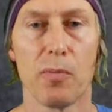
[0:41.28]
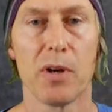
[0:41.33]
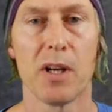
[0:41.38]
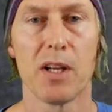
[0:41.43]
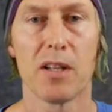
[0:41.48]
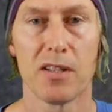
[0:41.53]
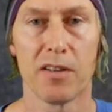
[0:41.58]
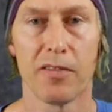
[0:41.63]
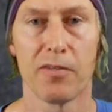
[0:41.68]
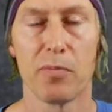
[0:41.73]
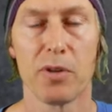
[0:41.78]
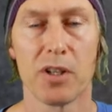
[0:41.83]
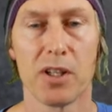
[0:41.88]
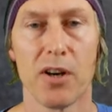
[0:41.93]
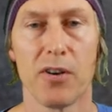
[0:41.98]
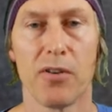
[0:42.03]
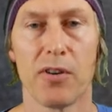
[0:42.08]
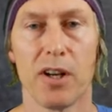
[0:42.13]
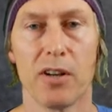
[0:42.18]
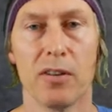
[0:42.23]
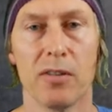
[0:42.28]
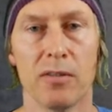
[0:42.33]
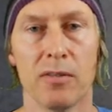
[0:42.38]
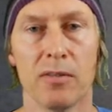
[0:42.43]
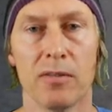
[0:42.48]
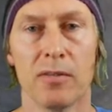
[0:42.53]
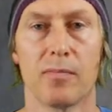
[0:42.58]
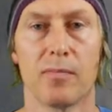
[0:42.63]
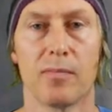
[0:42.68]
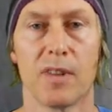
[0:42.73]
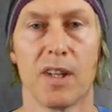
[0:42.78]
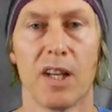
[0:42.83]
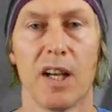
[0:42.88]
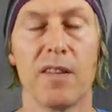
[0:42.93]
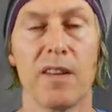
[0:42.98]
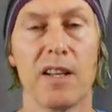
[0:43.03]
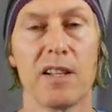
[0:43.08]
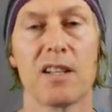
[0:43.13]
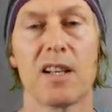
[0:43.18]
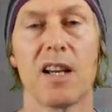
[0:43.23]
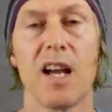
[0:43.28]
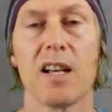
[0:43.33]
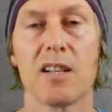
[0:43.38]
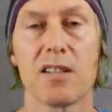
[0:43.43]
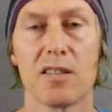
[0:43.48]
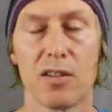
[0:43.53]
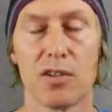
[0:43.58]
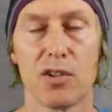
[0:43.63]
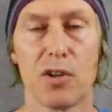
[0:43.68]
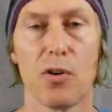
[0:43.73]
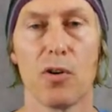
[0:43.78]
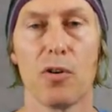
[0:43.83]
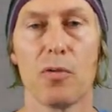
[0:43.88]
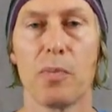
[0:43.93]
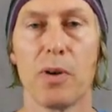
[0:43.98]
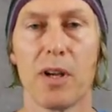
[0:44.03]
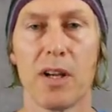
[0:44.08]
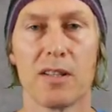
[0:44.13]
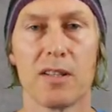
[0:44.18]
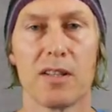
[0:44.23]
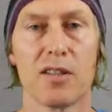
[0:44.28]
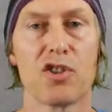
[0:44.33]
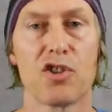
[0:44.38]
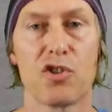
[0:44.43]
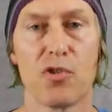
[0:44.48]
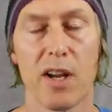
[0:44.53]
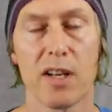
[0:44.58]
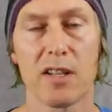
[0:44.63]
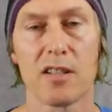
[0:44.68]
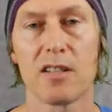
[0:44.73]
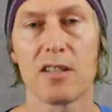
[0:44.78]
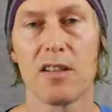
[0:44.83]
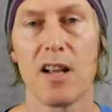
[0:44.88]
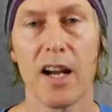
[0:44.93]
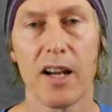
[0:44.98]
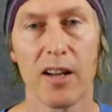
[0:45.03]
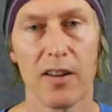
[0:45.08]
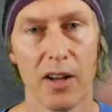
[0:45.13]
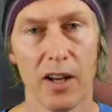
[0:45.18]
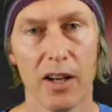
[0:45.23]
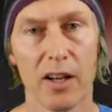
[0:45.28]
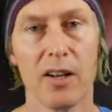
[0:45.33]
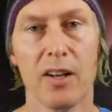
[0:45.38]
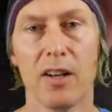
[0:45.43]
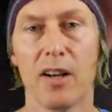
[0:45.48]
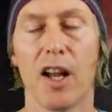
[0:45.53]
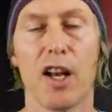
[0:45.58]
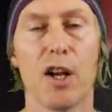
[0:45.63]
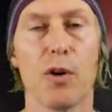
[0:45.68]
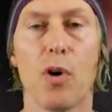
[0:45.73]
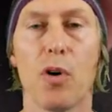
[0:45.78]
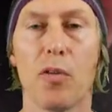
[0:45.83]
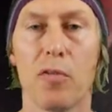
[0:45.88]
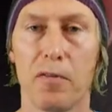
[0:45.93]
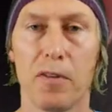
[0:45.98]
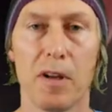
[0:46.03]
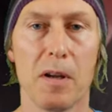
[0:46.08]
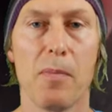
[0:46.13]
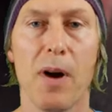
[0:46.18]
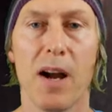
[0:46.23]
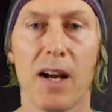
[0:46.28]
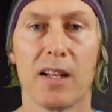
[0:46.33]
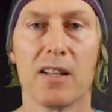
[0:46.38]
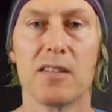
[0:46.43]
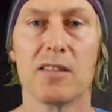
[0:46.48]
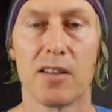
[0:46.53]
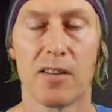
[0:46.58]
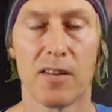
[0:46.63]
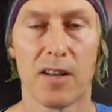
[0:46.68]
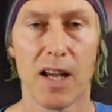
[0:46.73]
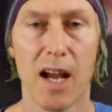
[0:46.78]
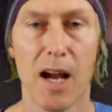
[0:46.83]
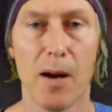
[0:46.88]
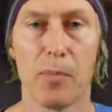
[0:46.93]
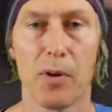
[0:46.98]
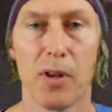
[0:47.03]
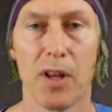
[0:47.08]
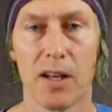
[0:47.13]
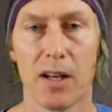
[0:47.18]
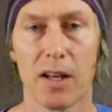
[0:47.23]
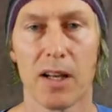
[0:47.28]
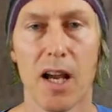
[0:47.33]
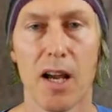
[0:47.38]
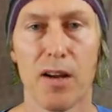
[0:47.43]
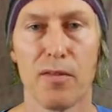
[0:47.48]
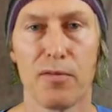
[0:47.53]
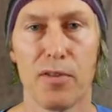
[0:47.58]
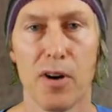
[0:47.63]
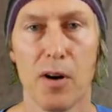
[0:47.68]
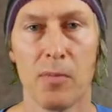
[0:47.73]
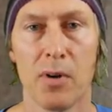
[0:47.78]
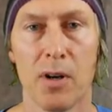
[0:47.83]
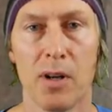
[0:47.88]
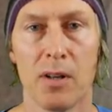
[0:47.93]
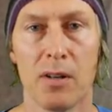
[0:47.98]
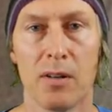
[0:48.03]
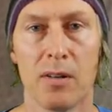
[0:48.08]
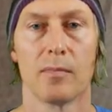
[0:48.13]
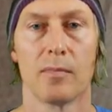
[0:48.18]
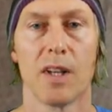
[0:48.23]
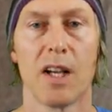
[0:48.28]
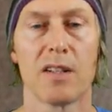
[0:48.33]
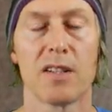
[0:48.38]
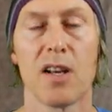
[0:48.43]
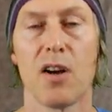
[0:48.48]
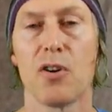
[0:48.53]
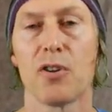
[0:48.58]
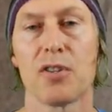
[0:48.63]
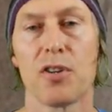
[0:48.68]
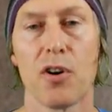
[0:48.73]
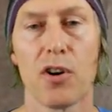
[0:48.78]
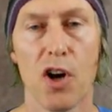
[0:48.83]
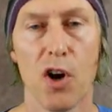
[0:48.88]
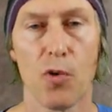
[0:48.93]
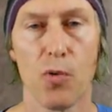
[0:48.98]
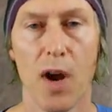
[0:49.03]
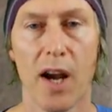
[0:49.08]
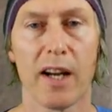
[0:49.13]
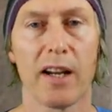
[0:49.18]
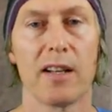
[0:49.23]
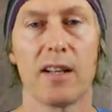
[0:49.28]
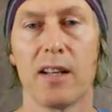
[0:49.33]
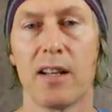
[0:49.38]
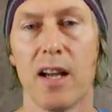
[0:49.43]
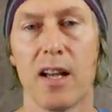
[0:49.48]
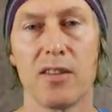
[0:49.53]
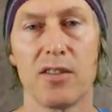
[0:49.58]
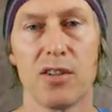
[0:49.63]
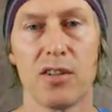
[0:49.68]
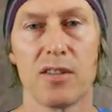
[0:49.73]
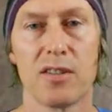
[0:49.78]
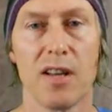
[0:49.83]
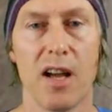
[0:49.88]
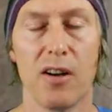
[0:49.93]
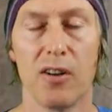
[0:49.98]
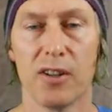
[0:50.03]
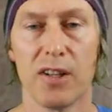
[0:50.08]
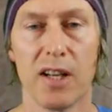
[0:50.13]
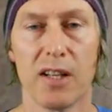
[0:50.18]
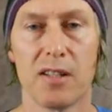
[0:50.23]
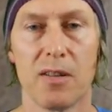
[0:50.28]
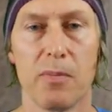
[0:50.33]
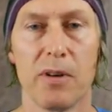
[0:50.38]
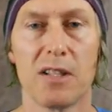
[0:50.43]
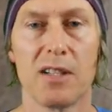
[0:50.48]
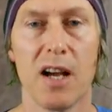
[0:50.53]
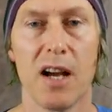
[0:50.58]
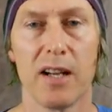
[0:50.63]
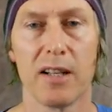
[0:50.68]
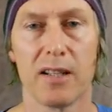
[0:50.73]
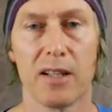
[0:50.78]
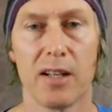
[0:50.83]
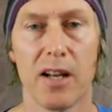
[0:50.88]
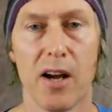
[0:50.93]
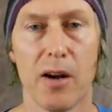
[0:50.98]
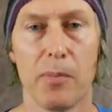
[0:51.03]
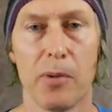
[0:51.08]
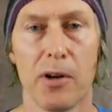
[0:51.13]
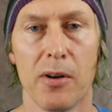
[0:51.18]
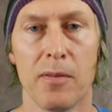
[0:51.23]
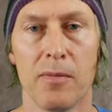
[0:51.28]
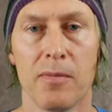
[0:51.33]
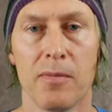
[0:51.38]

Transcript: piece of material. In this case, the torn piece is stretched slightly and it won't fit back into the gap that it came from. It's also got raggedy edges that will need to be tidied up.